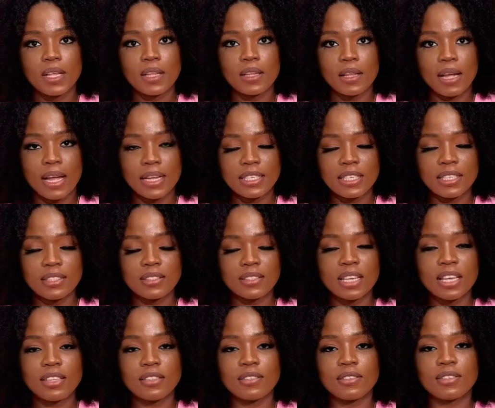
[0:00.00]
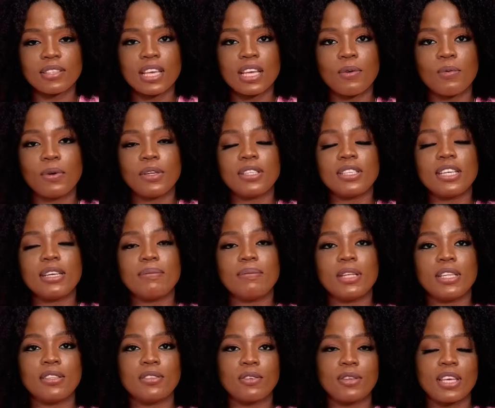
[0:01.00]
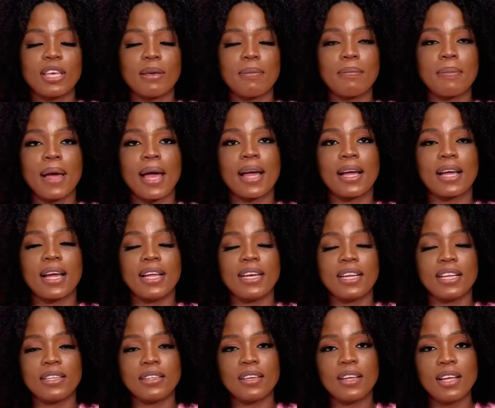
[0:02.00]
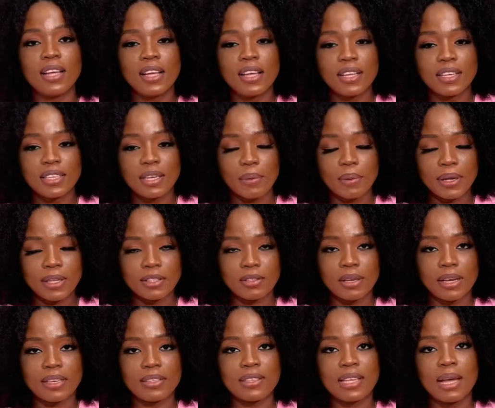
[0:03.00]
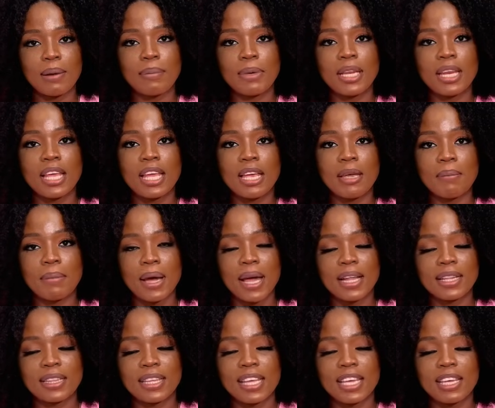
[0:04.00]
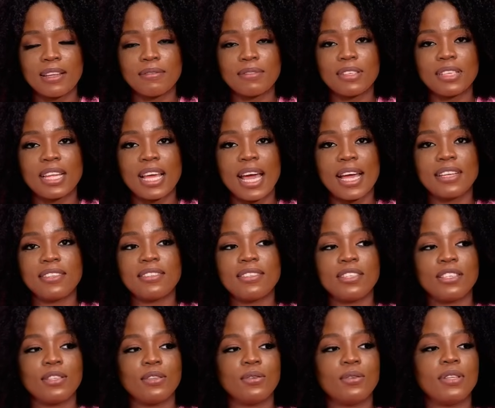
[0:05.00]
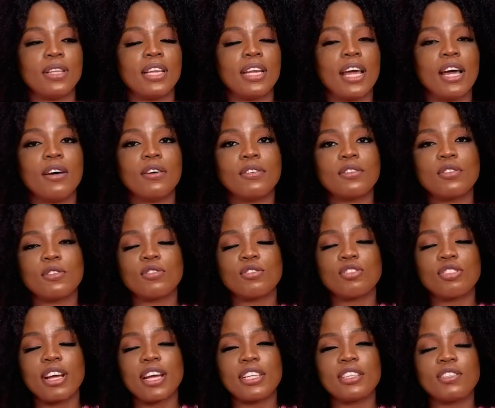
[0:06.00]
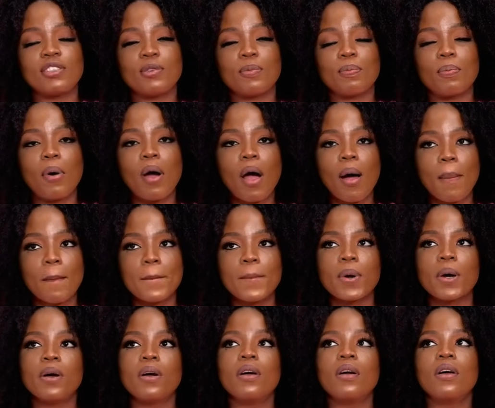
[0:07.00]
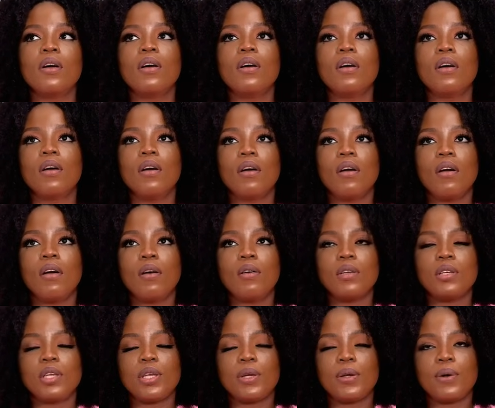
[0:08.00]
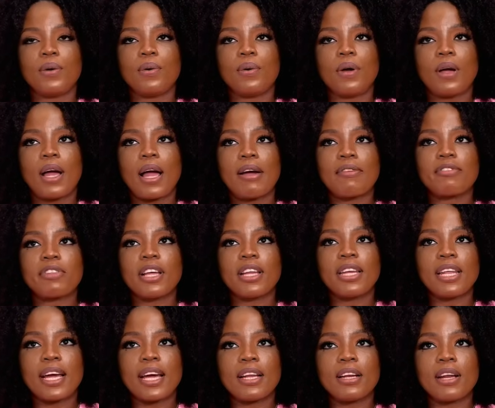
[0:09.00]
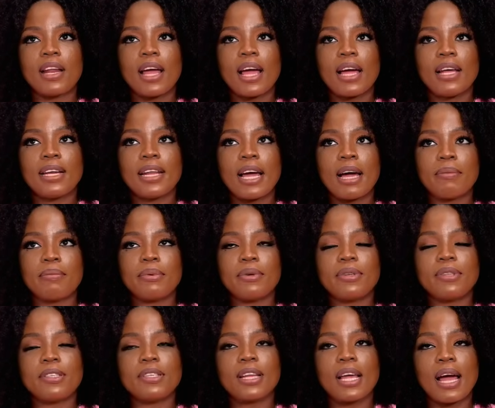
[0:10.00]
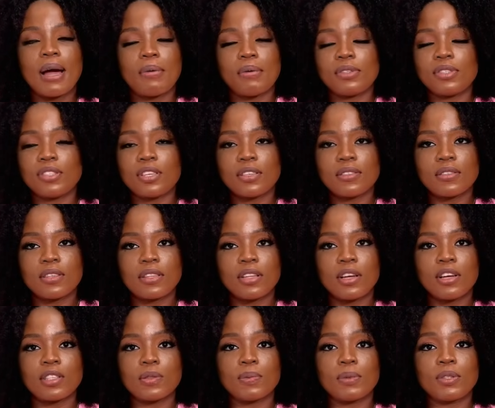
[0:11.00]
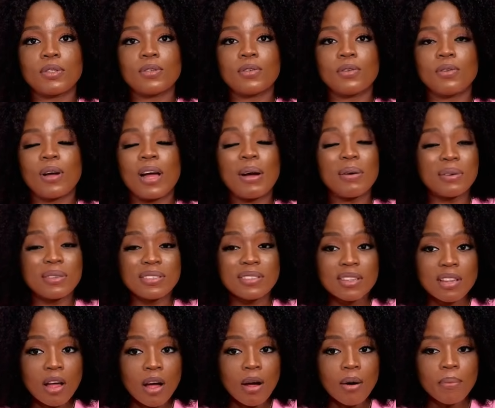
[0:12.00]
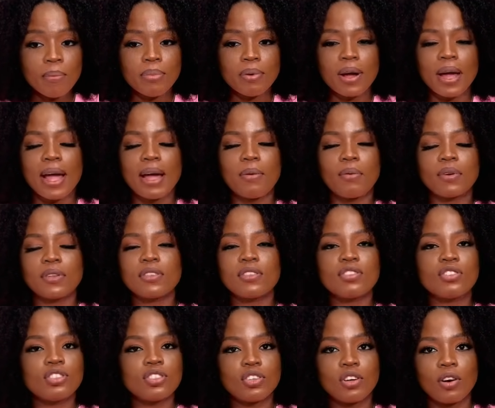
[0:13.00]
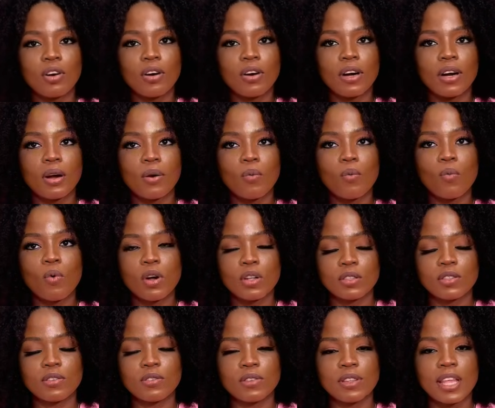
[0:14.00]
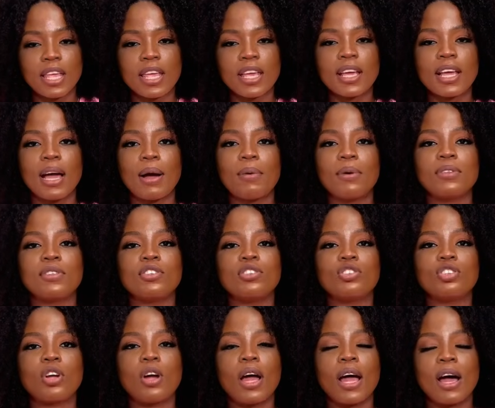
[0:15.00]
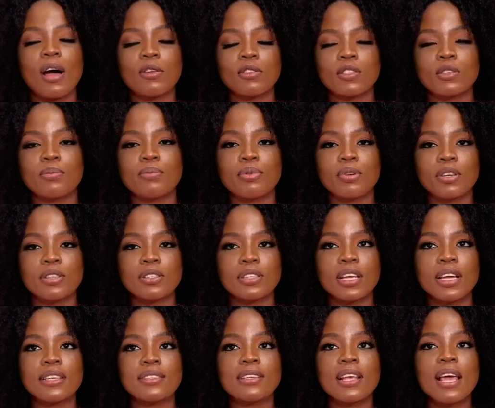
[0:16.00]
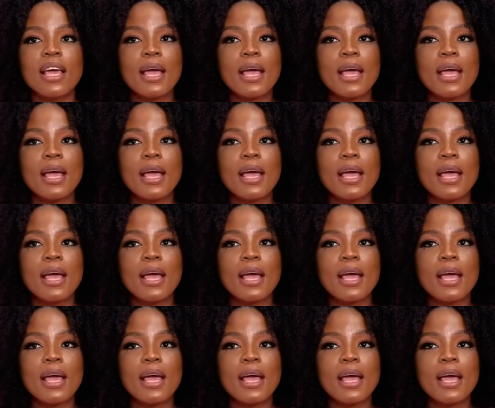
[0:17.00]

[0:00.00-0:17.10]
I did skin to skin with him. They took him back and then they went to examine him and take him to the ICU. Then I also tried to pump. You know, after that had happened, I was just in the hospital. I was numb. I wasn't sure what to think. I wasn't sure how to process.